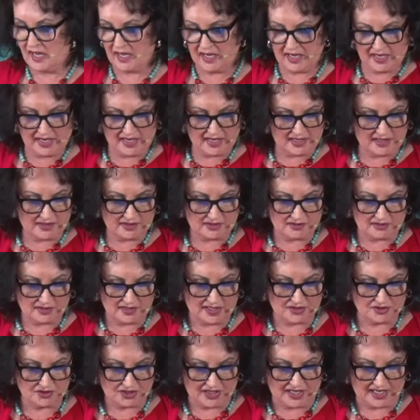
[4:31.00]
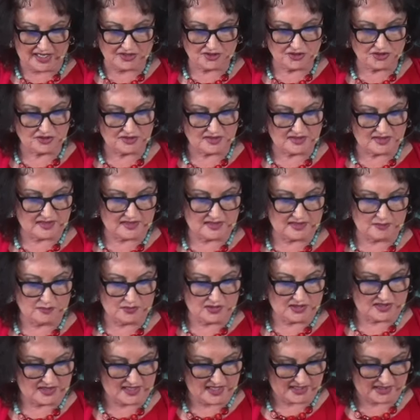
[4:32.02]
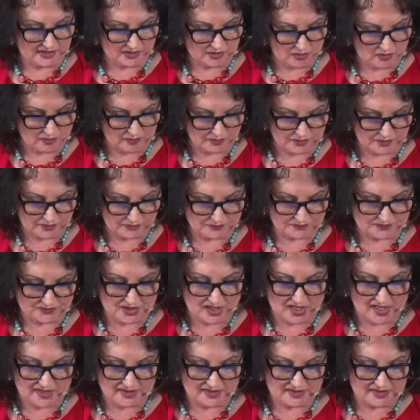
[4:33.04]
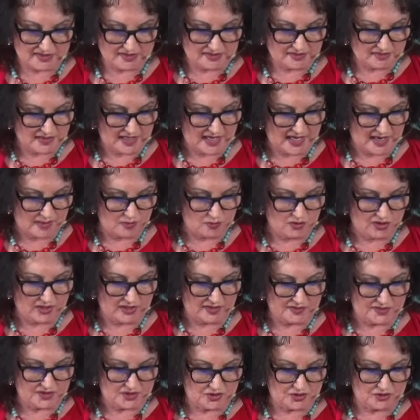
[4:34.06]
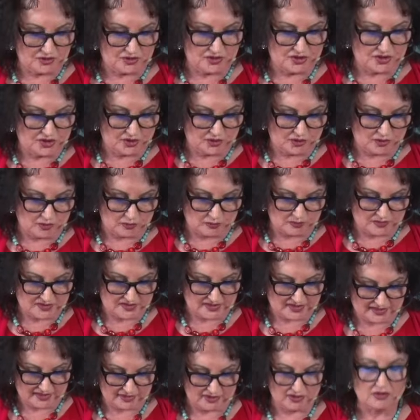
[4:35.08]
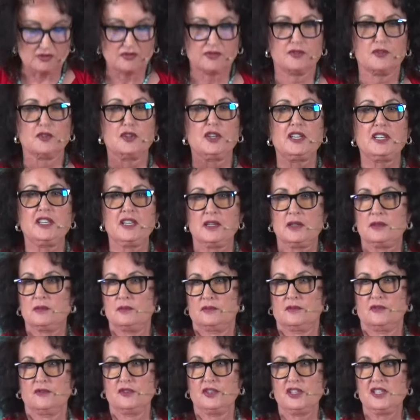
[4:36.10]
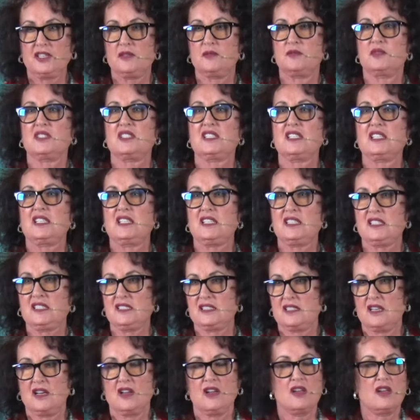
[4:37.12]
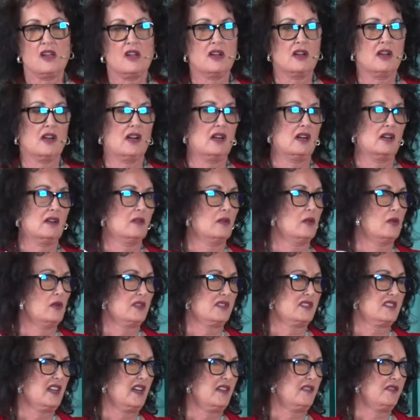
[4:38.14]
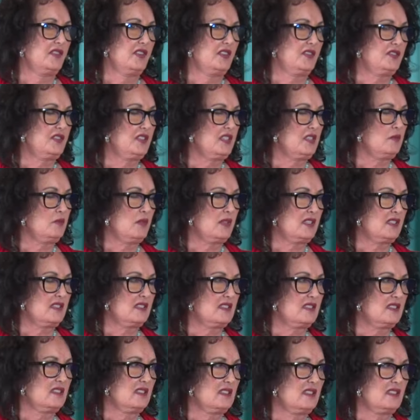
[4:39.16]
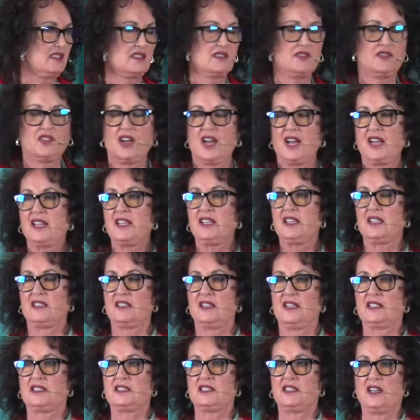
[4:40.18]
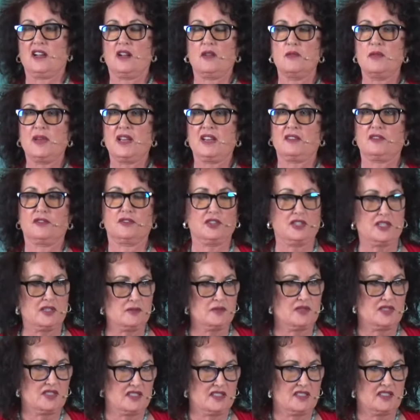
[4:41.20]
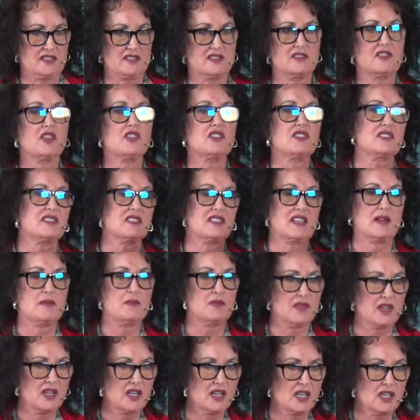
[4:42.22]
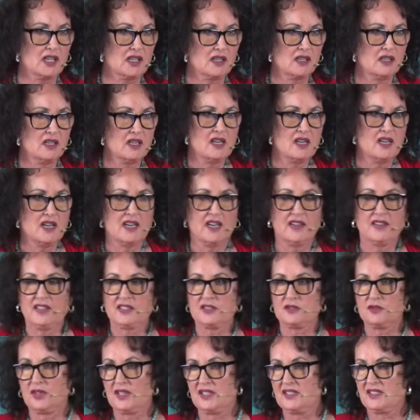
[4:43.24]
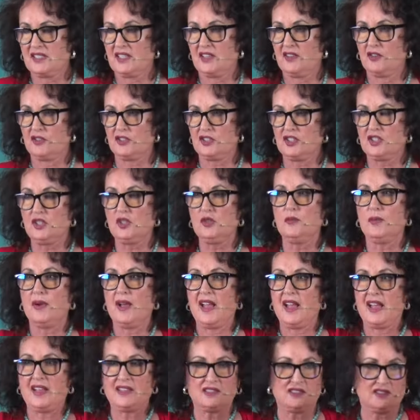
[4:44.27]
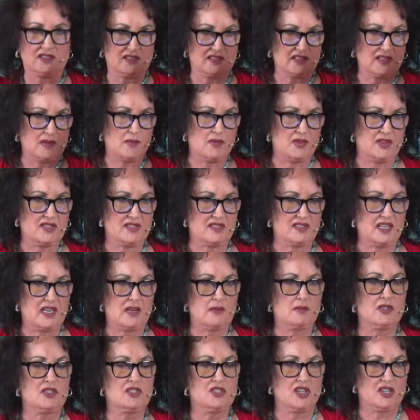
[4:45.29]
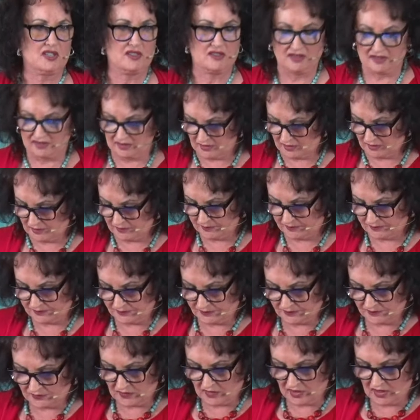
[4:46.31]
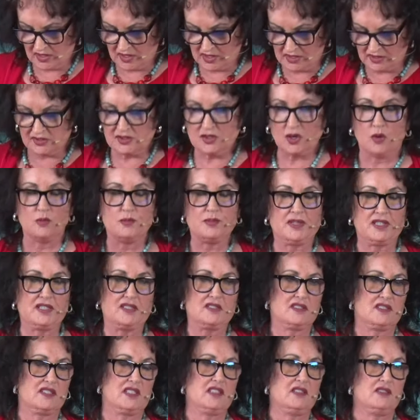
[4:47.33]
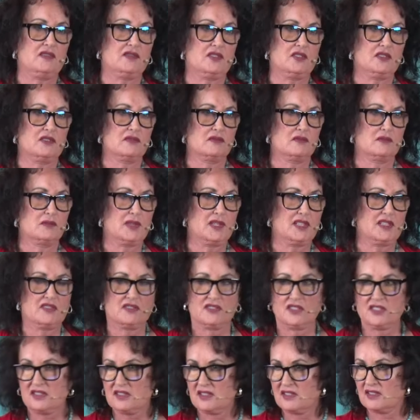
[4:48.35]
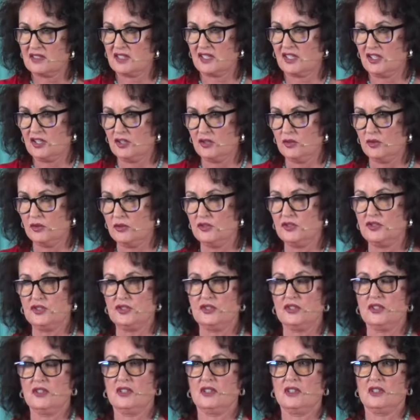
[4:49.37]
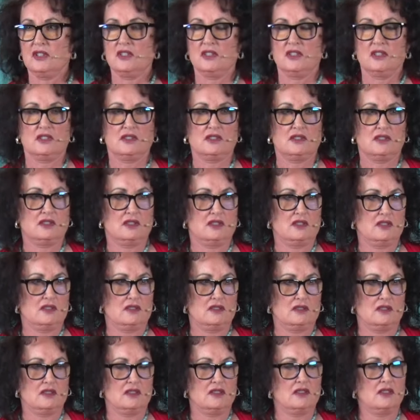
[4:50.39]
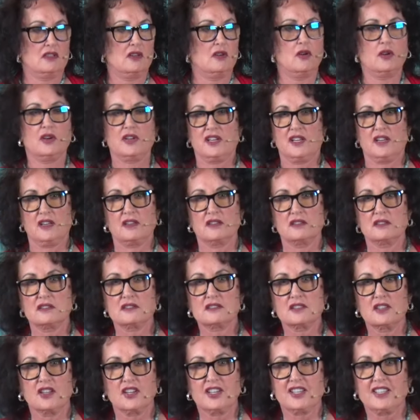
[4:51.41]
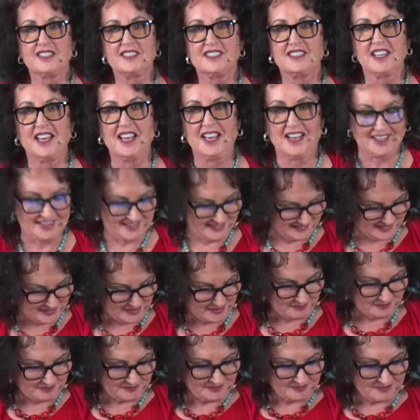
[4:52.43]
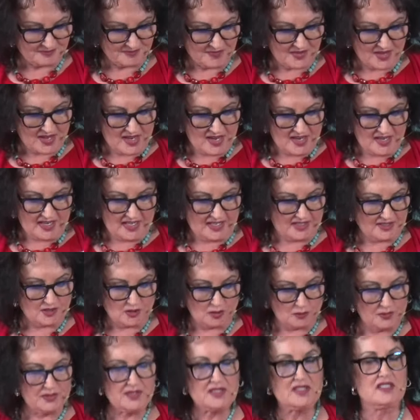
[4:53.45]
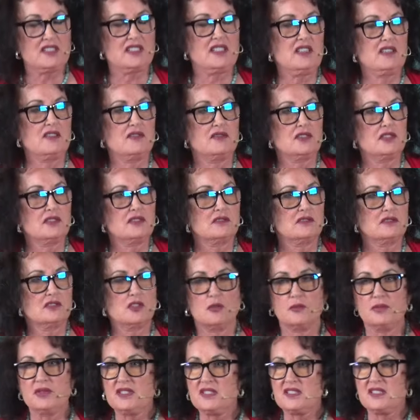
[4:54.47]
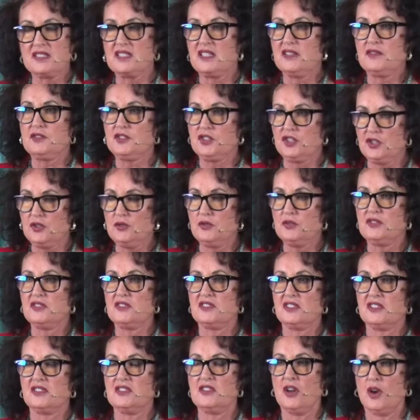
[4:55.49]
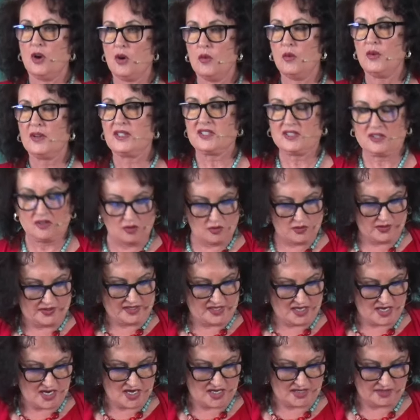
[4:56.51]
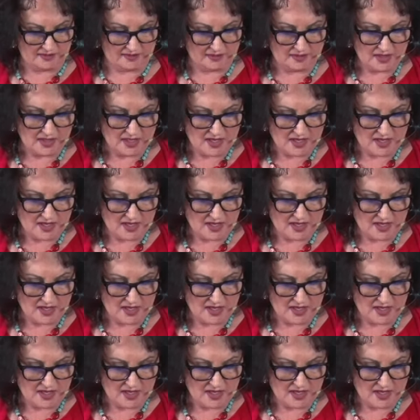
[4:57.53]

And educational system is taken over, constant hammering of certain terms like freedom, freedom cities. Uh, oh, it's not 15 minute cities. If I get elected, I'll make freedom cities. They're the same thing. And that's what I said there's two paths to some of the same agendas. Don't be deceived because this is a huge Hoya. That's all I can say. and don't be deceived. Don't be deceived. Choose to know what's going on.